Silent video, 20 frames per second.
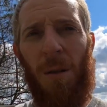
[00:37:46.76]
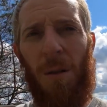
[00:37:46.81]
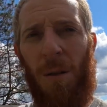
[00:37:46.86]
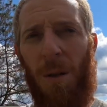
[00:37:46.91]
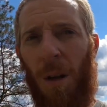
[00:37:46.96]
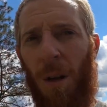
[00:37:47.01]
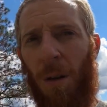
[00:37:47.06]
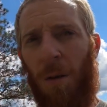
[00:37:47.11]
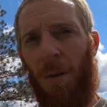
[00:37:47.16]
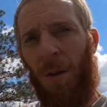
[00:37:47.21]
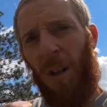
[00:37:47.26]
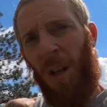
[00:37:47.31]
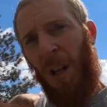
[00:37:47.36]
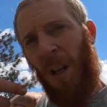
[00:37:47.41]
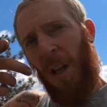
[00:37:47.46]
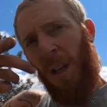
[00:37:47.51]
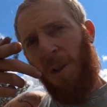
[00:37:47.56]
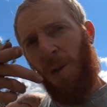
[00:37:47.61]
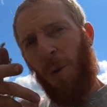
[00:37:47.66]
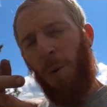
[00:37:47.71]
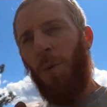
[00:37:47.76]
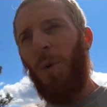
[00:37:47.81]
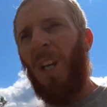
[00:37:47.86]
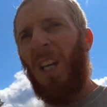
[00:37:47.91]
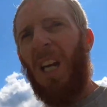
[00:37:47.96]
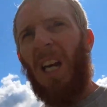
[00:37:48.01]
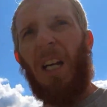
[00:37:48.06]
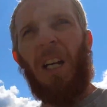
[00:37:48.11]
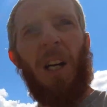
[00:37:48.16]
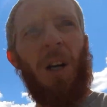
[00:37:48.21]
So that's what
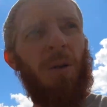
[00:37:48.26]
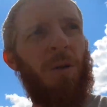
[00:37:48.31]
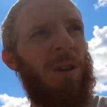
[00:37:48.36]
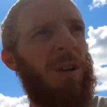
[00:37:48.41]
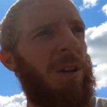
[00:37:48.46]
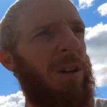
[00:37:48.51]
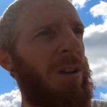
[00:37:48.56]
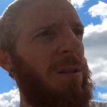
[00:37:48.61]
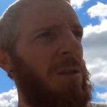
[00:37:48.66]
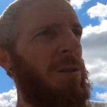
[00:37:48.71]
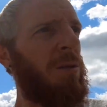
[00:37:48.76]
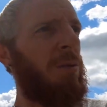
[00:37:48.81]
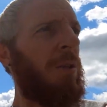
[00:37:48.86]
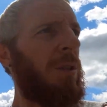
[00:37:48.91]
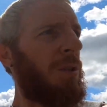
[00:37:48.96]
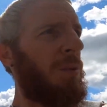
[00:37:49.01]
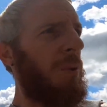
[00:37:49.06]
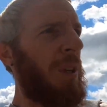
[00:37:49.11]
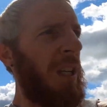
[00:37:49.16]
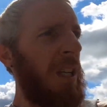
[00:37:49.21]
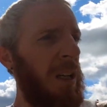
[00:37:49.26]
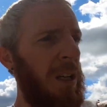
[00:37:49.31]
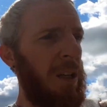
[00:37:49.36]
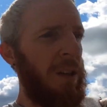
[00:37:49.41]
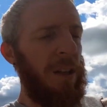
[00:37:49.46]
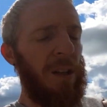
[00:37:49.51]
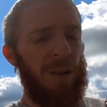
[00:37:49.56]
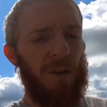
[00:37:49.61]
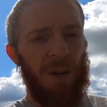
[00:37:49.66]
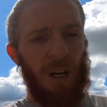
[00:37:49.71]
we got going on. So once we get all
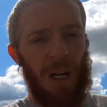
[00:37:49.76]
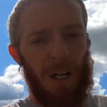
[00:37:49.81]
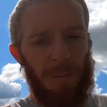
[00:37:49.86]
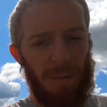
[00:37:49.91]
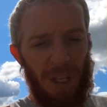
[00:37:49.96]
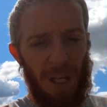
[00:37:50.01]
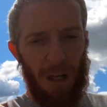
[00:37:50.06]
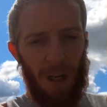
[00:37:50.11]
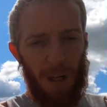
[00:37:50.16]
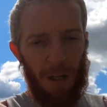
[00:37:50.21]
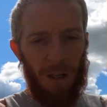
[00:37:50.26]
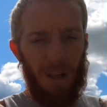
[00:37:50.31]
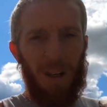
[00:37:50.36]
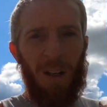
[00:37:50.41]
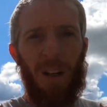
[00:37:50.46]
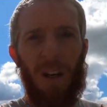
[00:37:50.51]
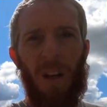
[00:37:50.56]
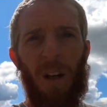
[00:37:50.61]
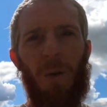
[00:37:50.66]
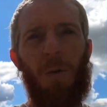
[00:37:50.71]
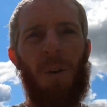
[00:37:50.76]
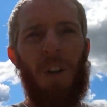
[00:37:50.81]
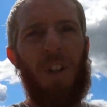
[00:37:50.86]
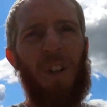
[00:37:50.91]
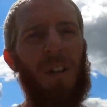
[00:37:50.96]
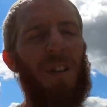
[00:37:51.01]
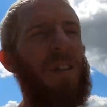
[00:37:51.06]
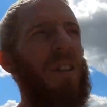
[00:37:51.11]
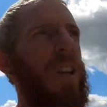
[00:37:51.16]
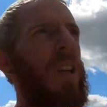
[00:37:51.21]
this crap done,
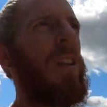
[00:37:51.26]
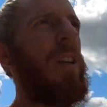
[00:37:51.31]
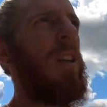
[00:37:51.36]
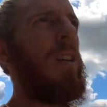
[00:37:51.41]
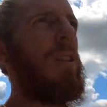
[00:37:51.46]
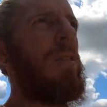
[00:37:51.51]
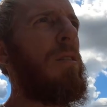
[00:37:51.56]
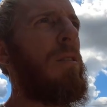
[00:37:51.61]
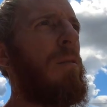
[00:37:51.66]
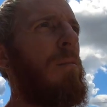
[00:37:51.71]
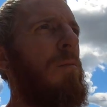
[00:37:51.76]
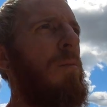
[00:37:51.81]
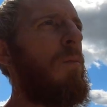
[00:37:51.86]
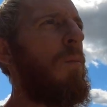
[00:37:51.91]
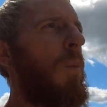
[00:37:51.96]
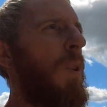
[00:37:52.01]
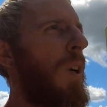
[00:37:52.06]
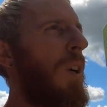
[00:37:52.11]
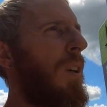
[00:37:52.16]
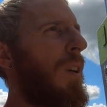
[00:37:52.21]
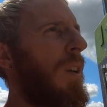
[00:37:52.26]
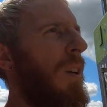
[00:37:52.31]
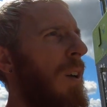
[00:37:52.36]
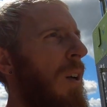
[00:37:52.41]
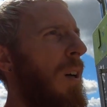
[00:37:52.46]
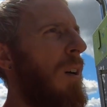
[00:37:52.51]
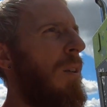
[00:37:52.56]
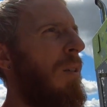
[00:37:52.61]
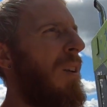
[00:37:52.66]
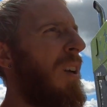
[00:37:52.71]
which is tedious work, you
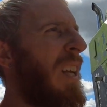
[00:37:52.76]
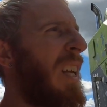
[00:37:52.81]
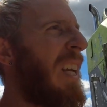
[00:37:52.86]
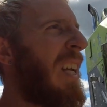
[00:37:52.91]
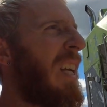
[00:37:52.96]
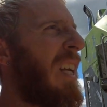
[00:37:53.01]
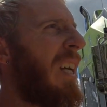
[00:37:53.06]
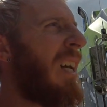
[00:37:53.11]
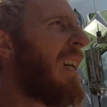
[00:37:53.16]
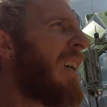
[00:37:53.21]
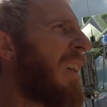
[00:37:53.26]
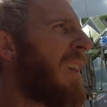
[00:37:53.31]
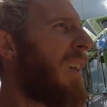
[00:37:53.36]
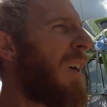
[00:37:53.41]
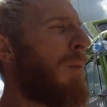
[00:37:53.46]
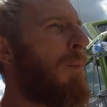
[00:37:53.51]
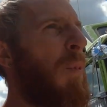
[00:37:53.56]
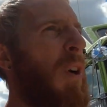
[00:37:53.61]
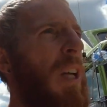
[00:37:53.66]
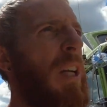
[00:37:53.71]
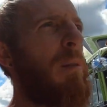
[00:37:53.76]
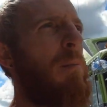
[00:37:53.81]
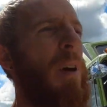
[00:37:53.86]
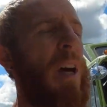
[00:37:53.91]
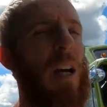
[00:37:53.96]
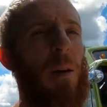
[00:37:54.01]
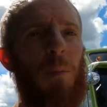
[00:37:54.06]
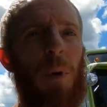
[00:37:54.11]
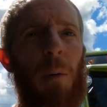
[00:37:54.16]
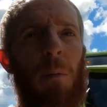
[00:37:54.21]
know, I'll bring you
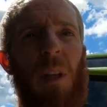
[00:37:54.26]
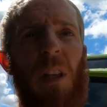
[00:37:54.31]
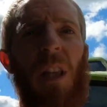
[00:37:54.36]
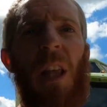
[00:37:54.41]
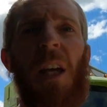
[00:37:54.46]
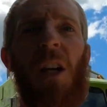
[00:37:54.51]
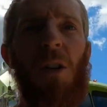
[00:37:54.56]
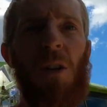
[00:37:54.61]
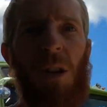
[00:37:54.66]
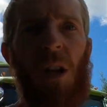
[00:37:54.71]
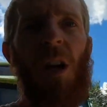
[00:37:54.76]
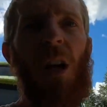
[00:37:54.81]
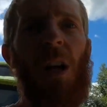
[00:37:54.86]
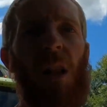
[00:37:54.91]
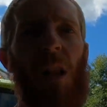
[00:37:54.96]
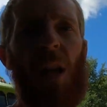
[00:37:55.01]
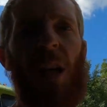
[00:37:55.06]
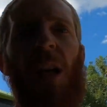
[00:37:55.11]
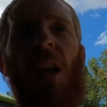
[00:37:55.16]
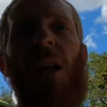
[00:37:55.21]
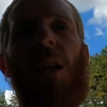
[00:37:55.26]
back probably later tonight like